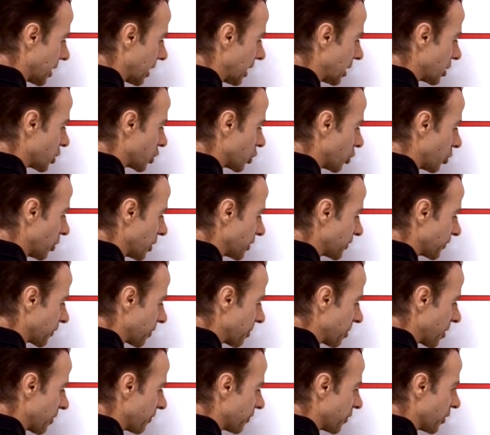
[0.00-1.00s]
It's always
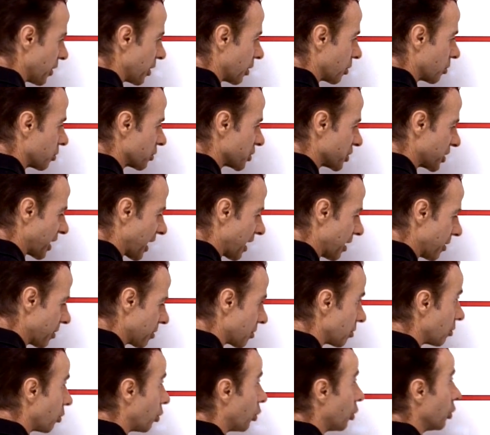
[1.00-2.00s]
from the vertical
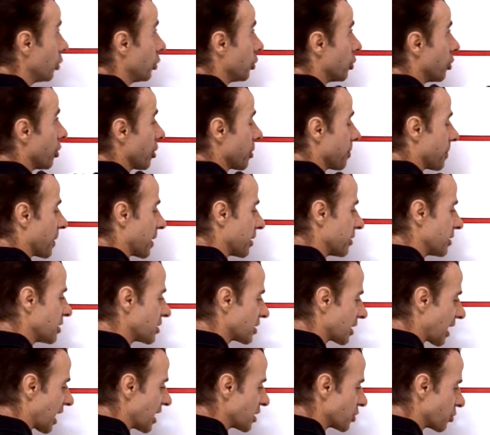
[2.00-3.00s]
south or north, but in
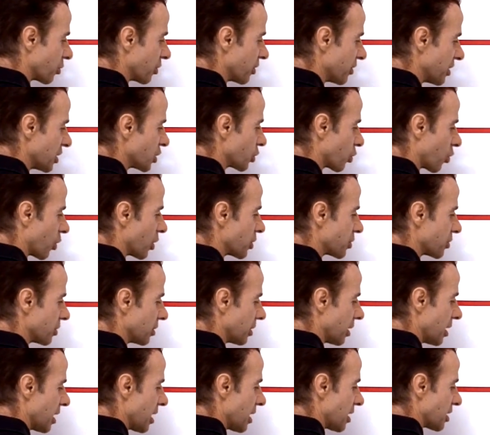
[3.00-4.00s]
this case we're in this
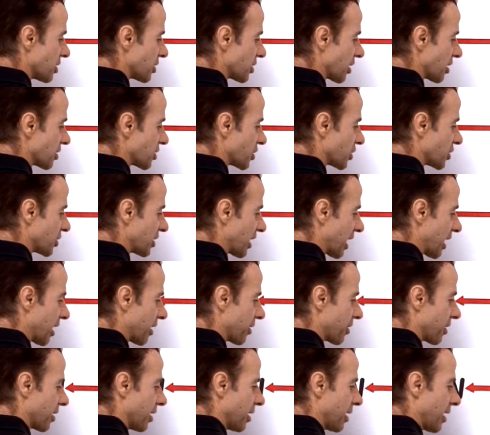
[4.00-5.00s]
quadrant. So it's
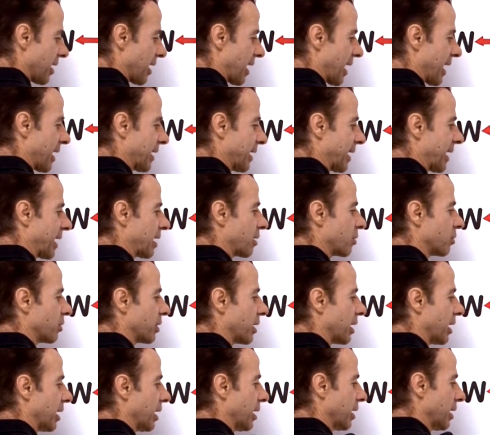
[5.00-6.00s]
south, an angle
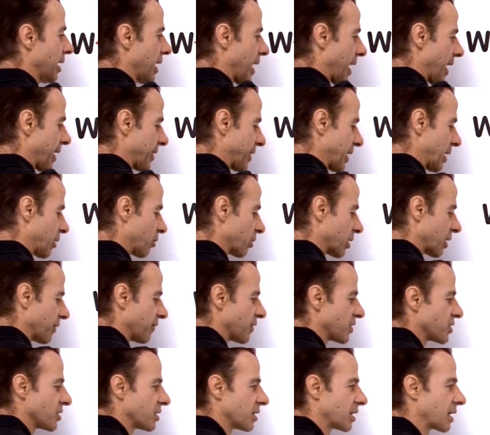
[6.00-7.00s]
here, and that'll
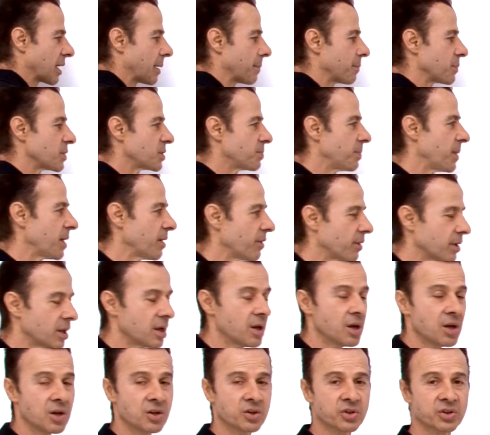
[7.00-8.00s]
give us the compass bearing.
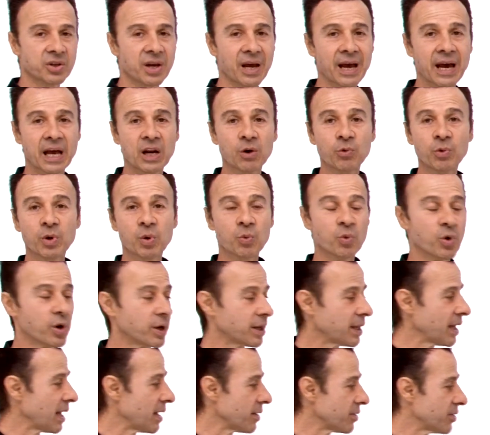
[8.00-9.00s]
So how do we
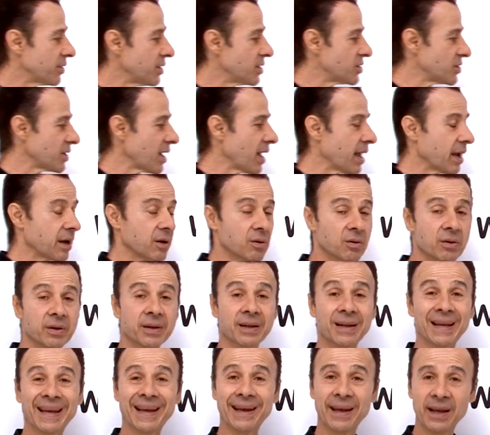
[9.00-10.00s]
work out this angle
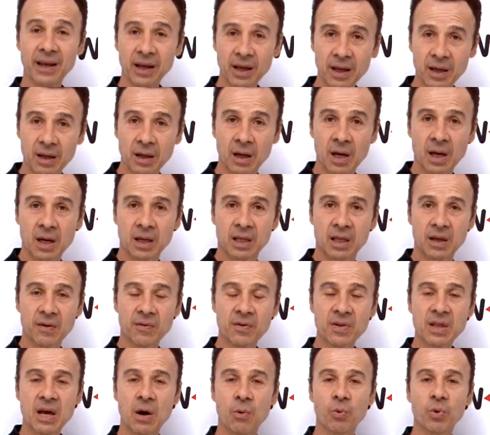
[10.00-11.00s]
in here?
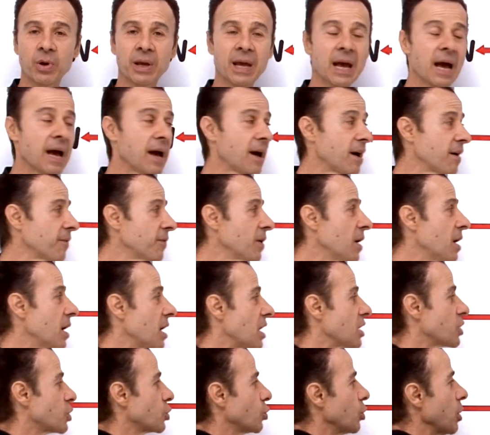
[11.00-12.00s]
Given that we have
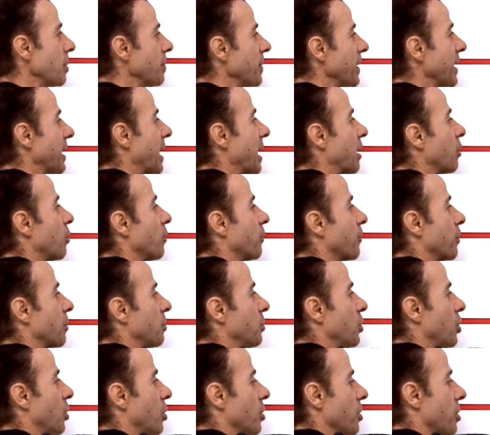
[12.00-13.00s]
a sweeping angle
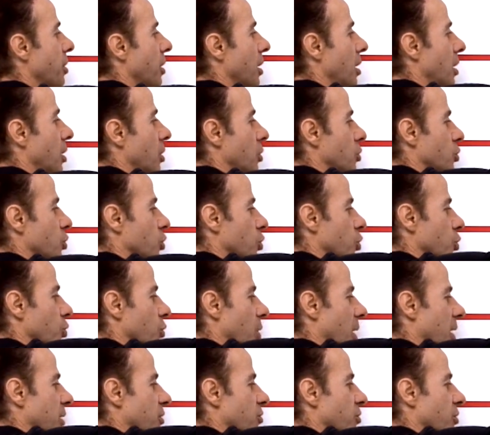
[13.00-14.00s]
from north,
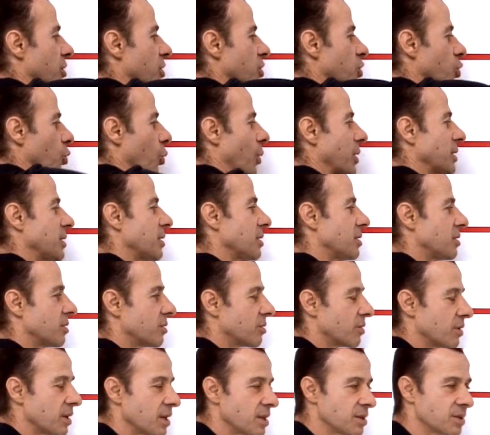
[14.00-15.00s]
220
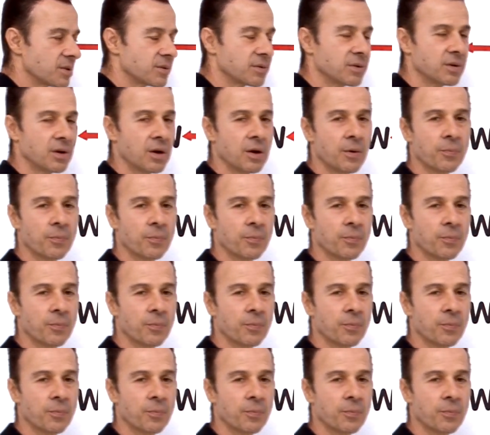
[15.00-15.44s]
degrees.